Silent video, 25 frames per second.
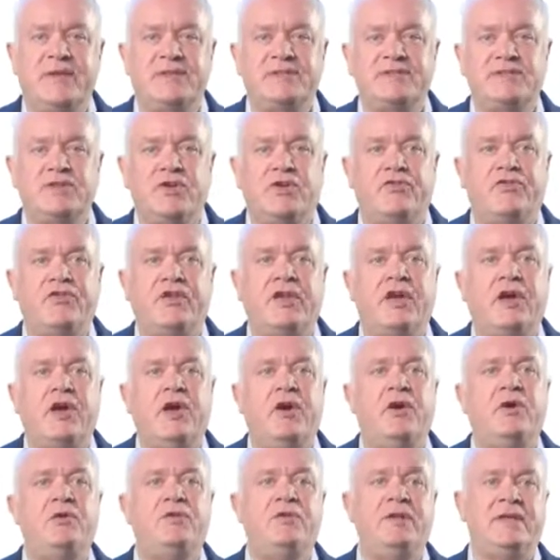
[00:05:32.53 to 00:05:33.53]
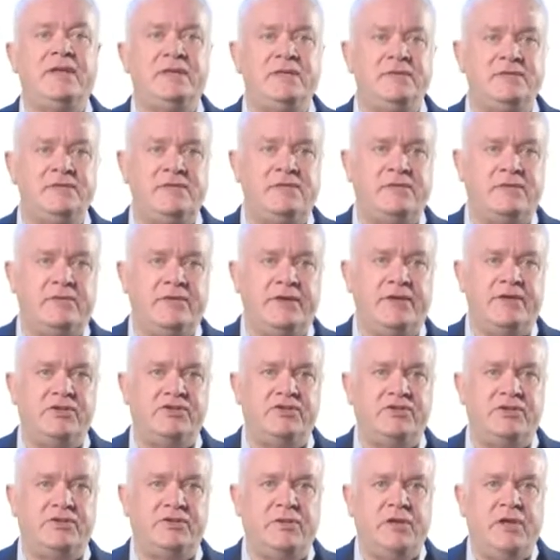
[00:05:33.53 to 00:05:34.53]
is not the only
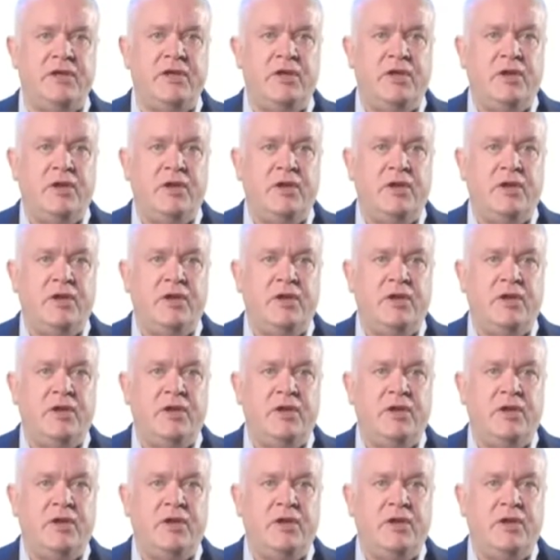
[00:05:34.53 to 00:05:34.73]
consideration